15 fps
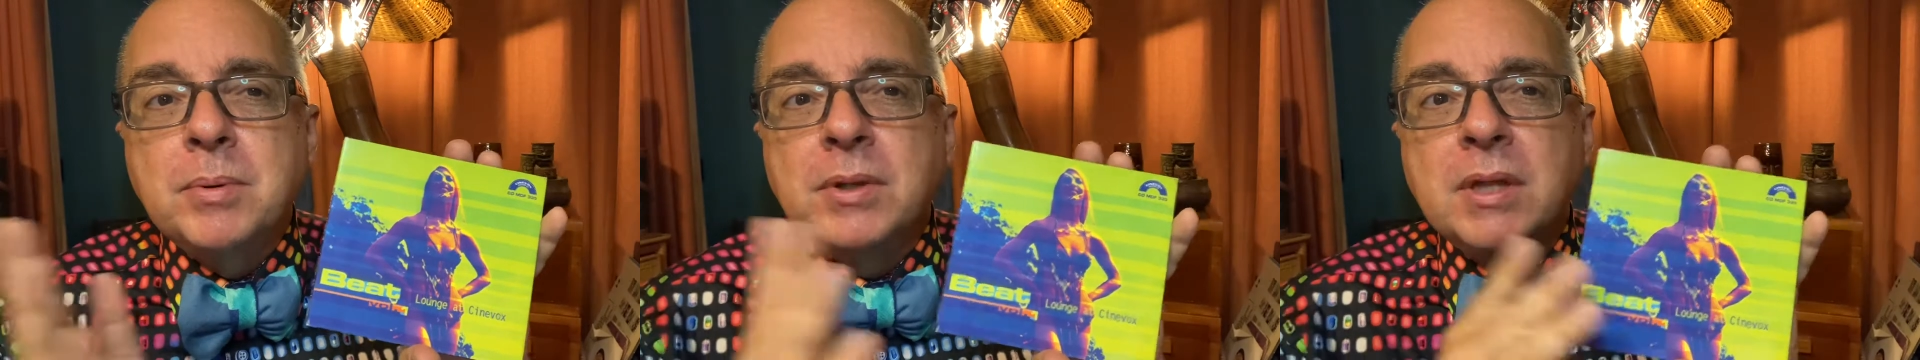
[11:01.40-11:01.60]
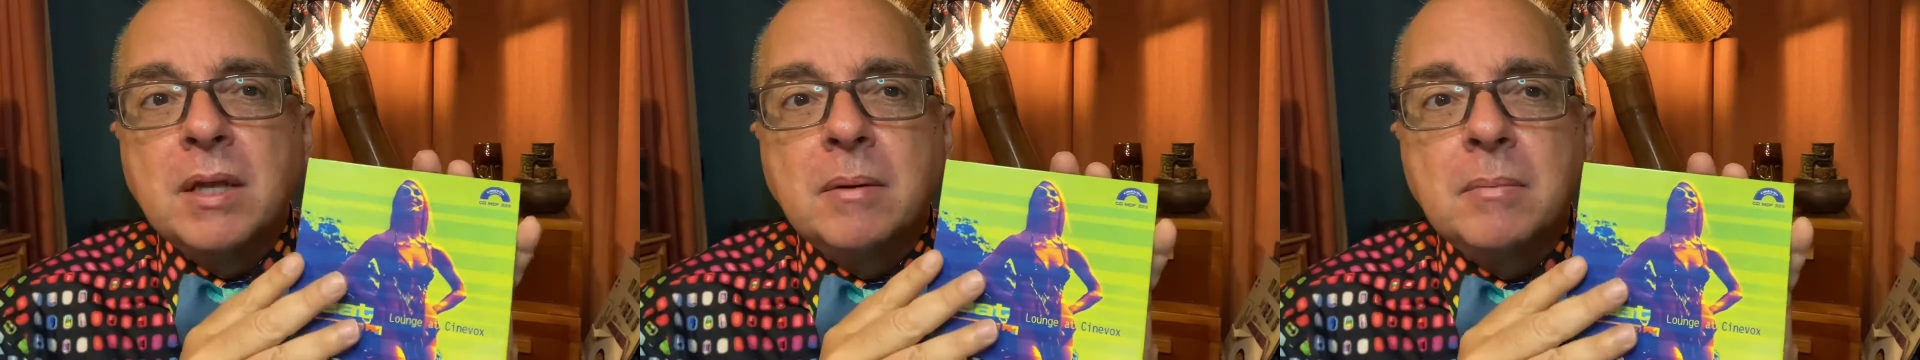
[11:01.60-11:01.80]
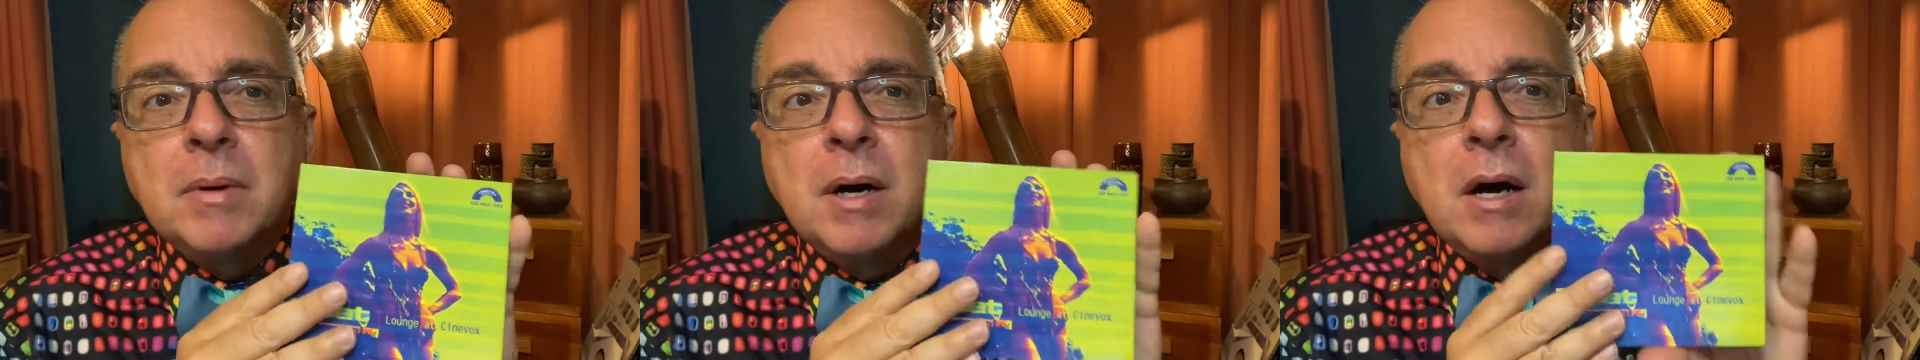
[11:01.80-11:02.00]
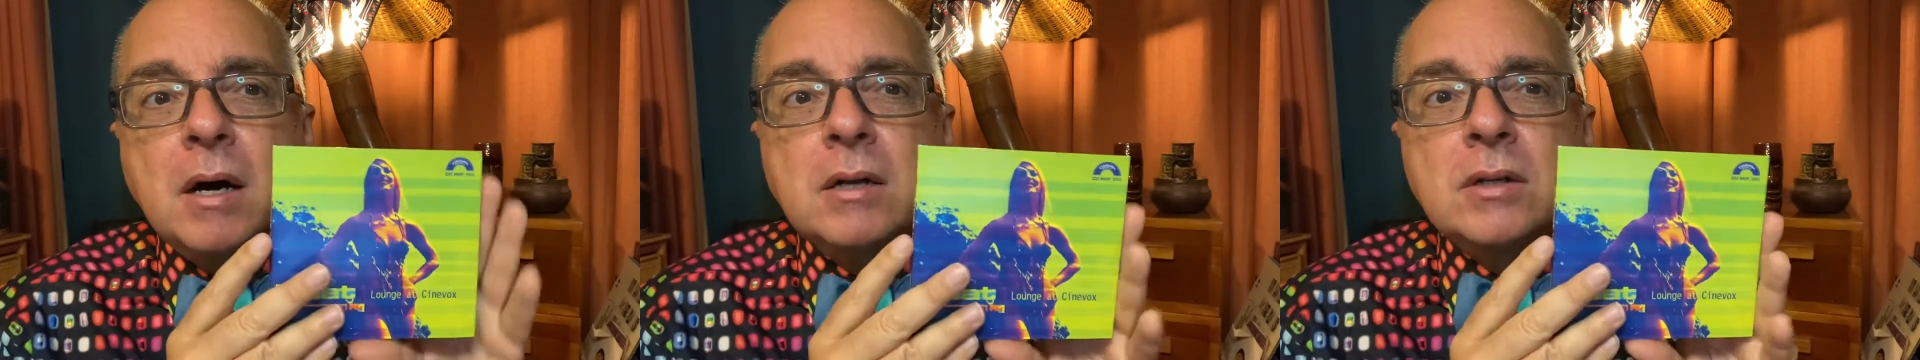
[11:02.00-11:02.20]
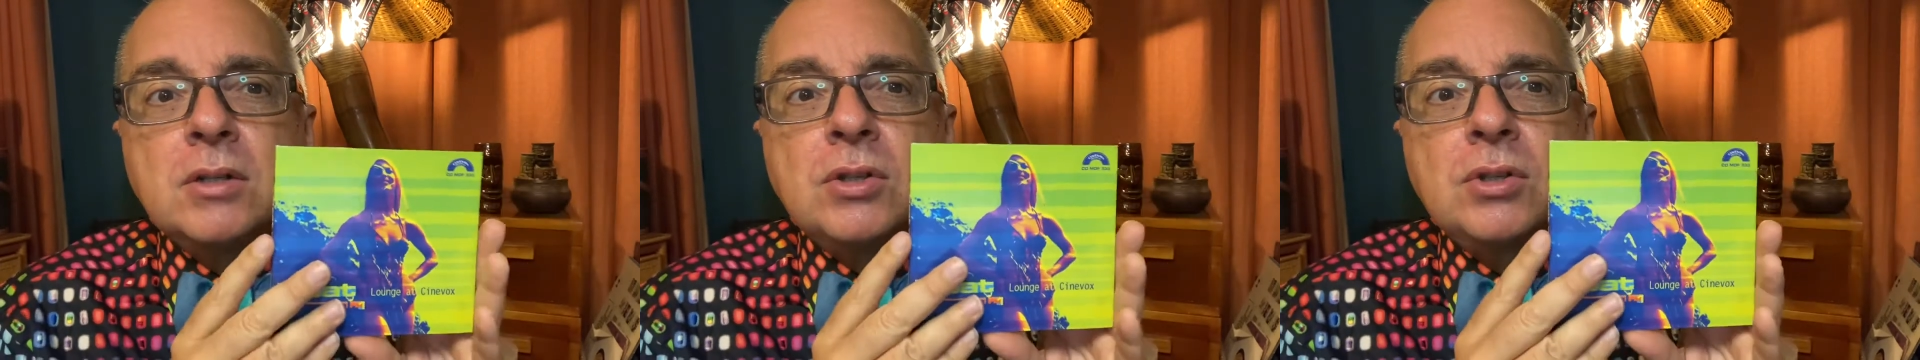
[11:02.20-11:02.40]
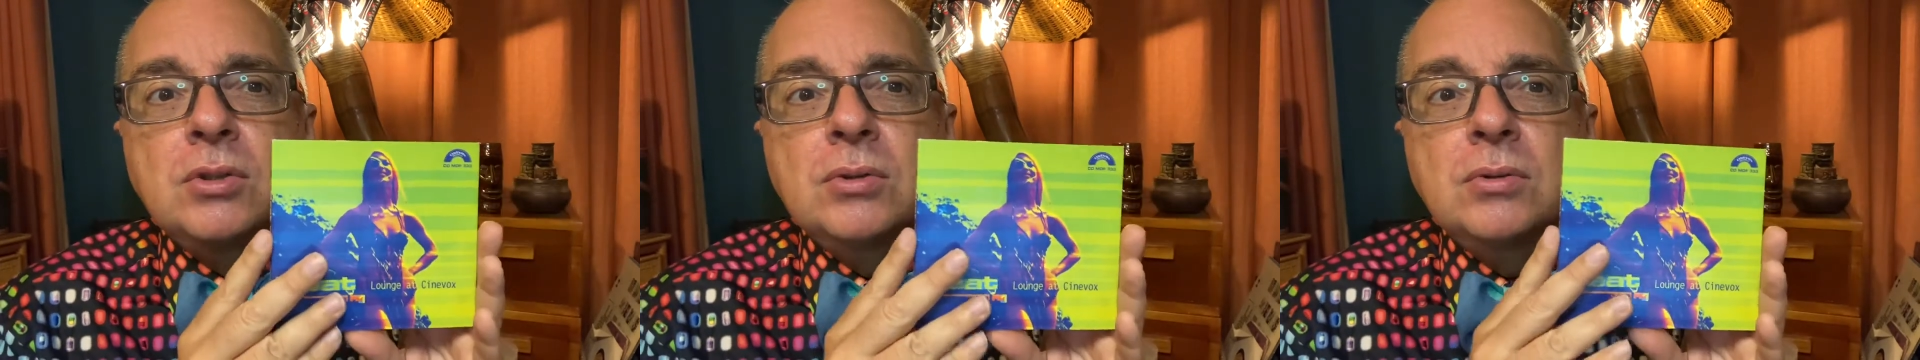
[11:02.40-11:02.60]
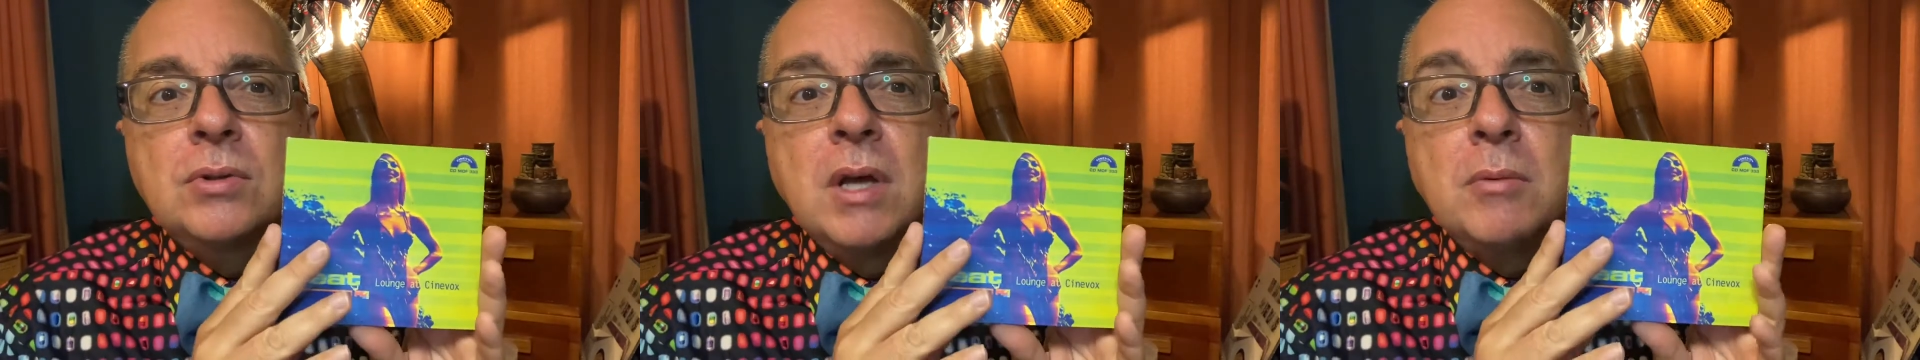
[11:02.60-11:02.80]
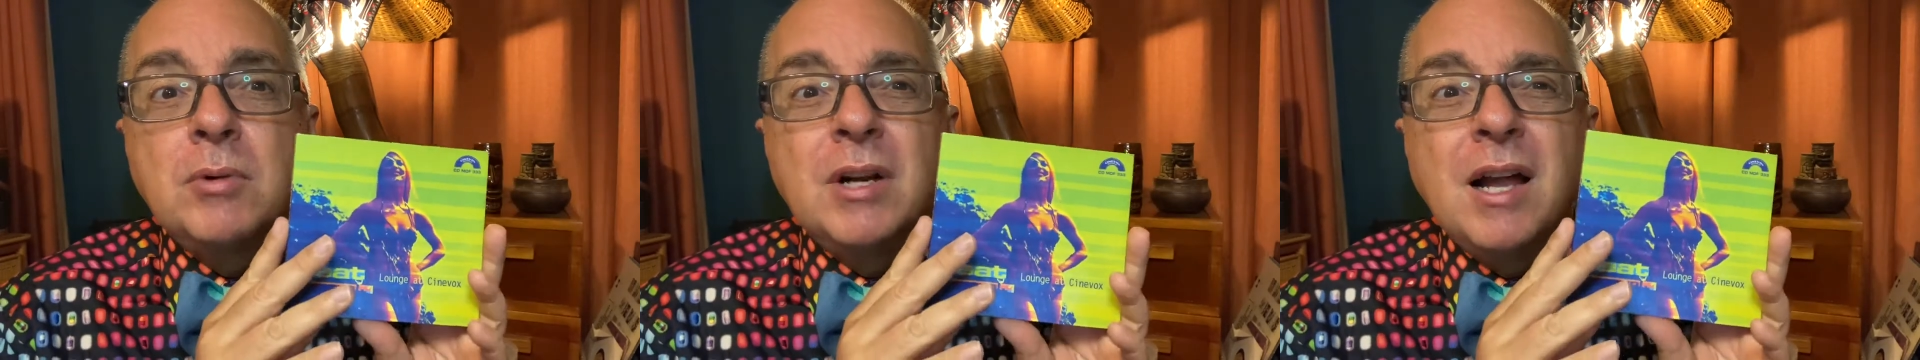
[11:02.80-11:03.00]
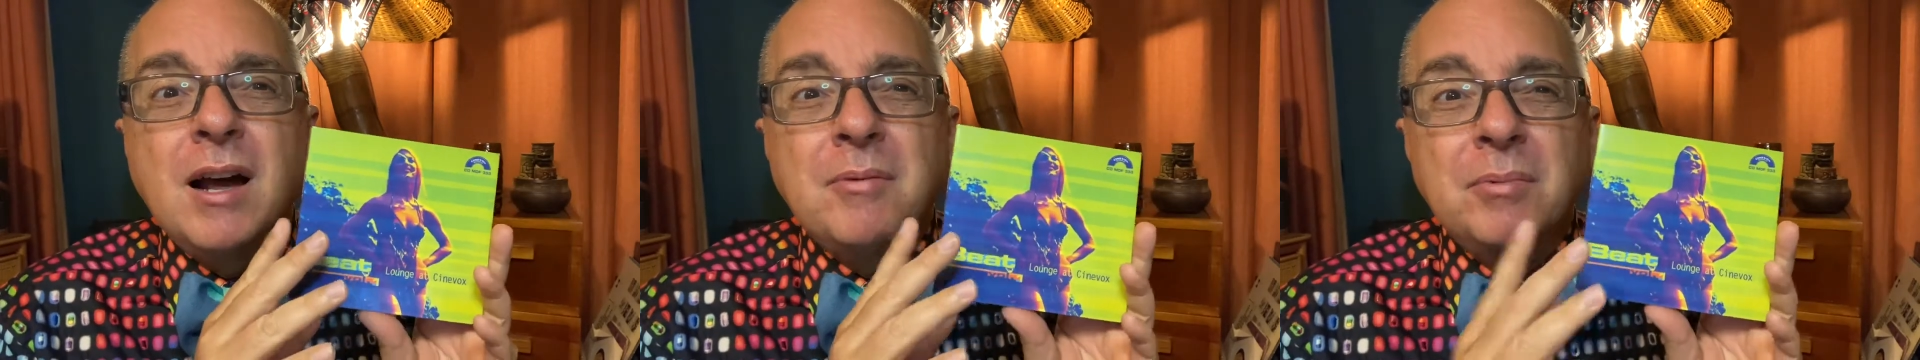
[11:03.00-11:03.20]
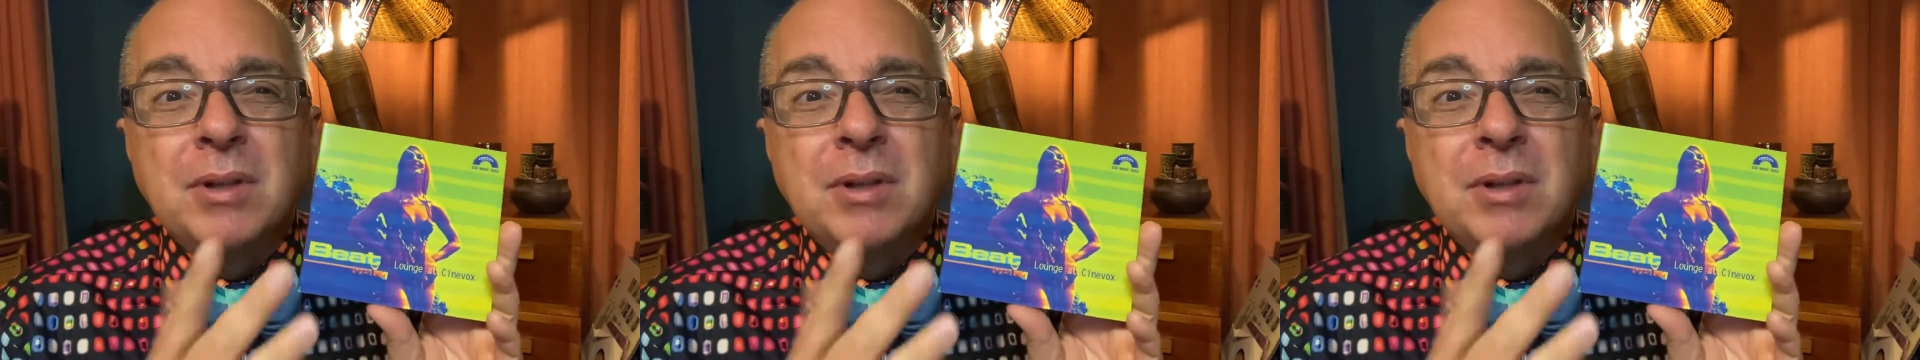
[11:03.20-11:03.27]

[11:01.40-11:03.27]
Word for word: put them onto, that were not